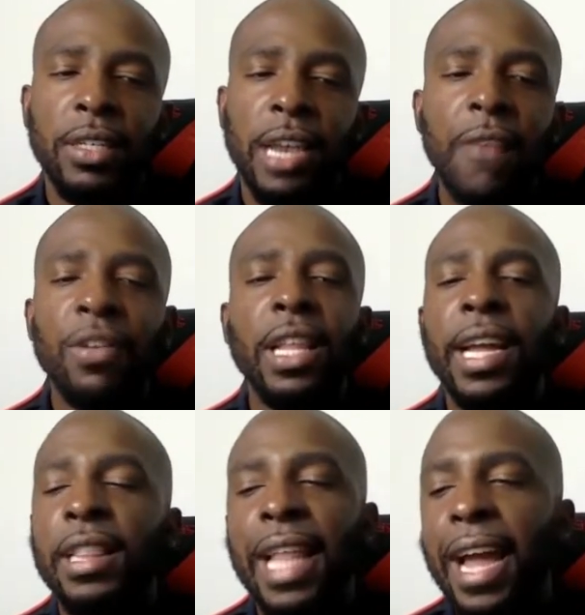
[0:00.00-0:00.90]
never
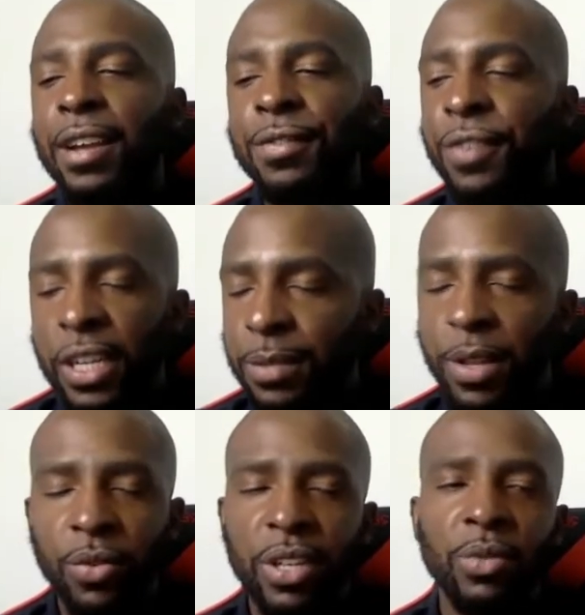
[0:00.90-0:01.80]
let lack of funds be
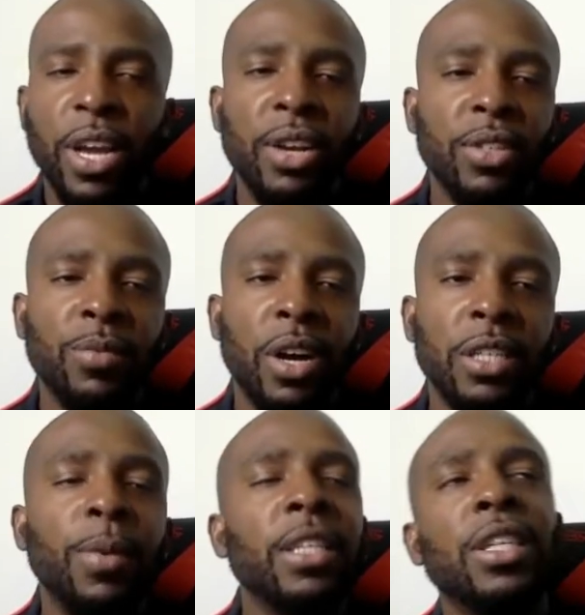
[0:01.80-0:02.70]
the reason why you don't start.
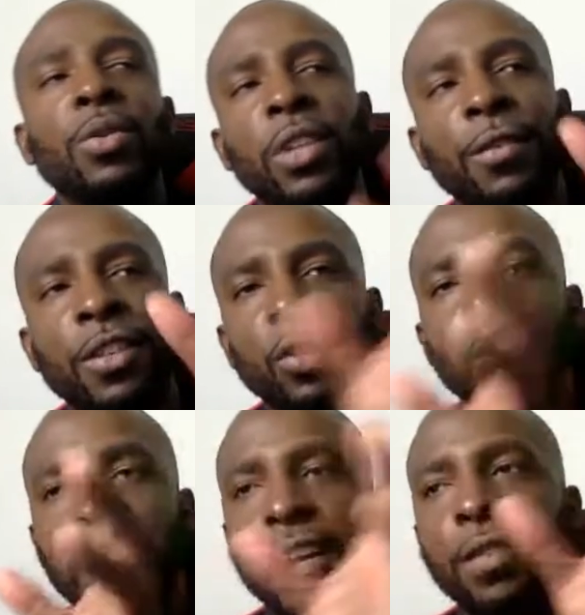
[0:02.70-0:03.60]
Especially if it's
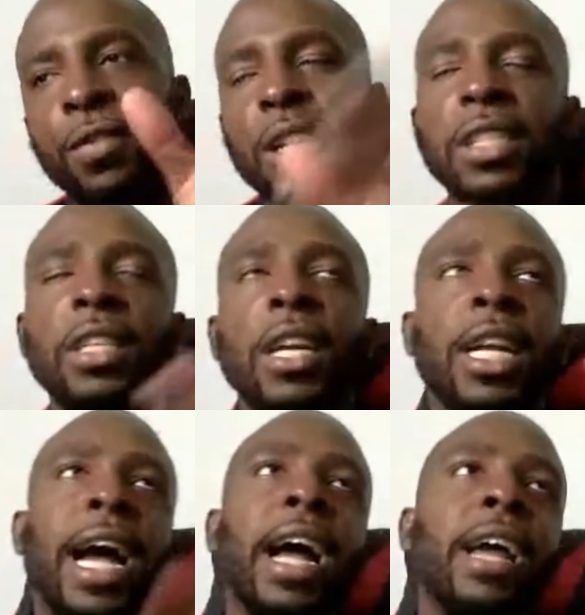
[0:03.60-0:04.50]
only like because
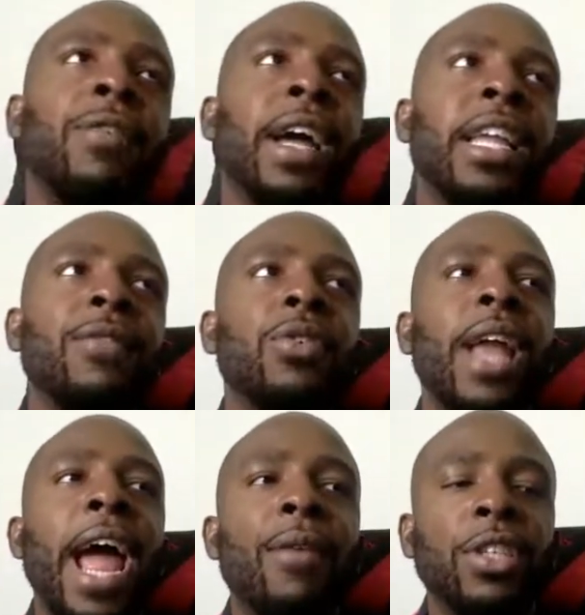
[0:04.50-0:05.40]
if I can give you
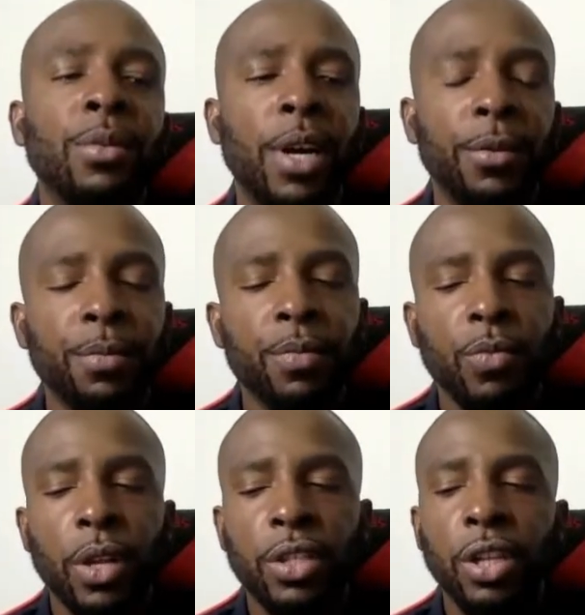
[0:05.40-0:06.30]
an average amount
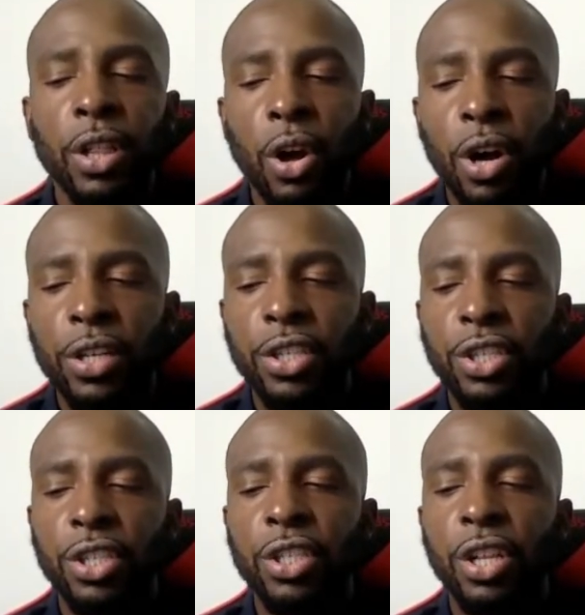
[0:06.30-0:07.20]
to
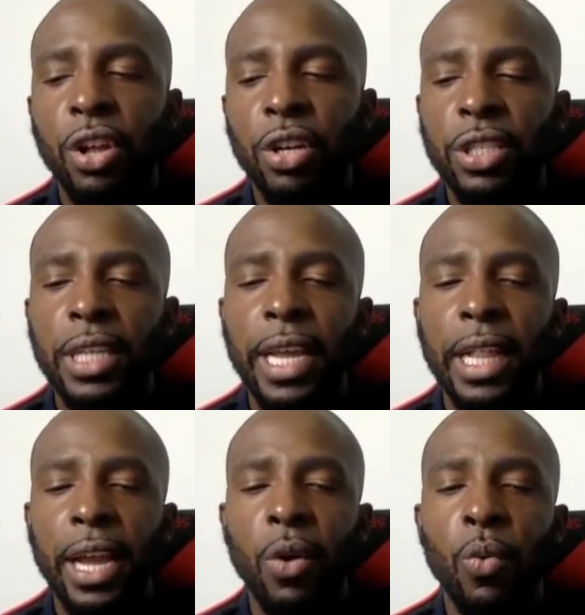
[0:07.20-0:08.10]
launch, say
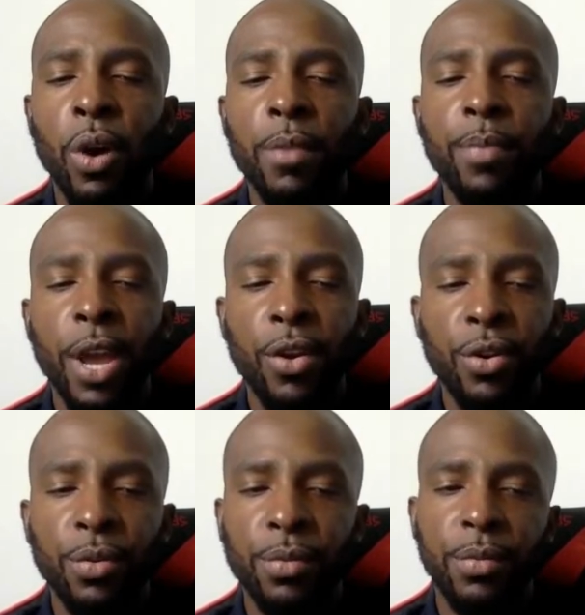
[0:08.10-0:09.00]
like a
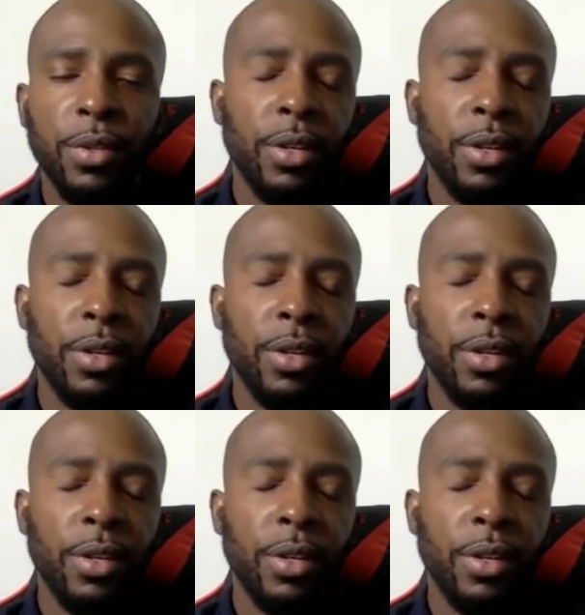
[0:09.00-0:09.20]
1-bedroom